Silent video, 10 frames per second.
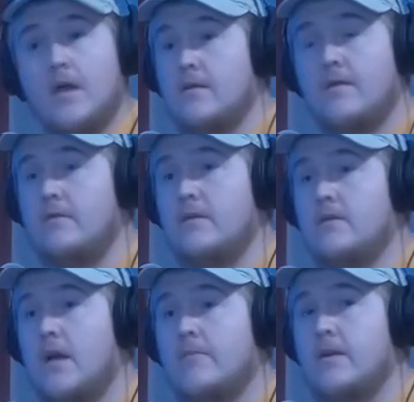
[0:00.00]
No, not
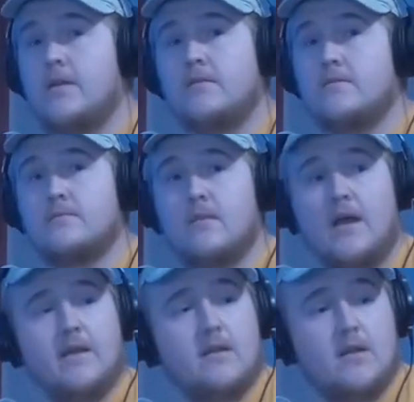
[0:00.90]
really. I mean,
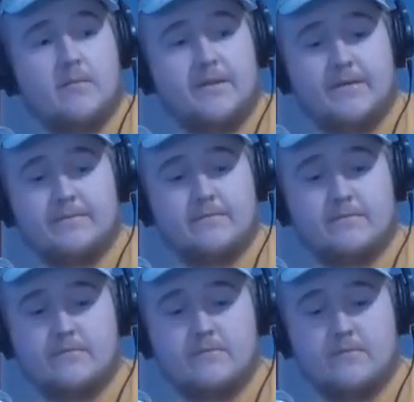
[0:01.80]
I get it. I
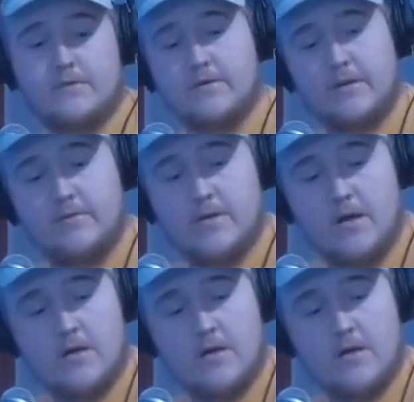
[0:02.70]
mean, we're here.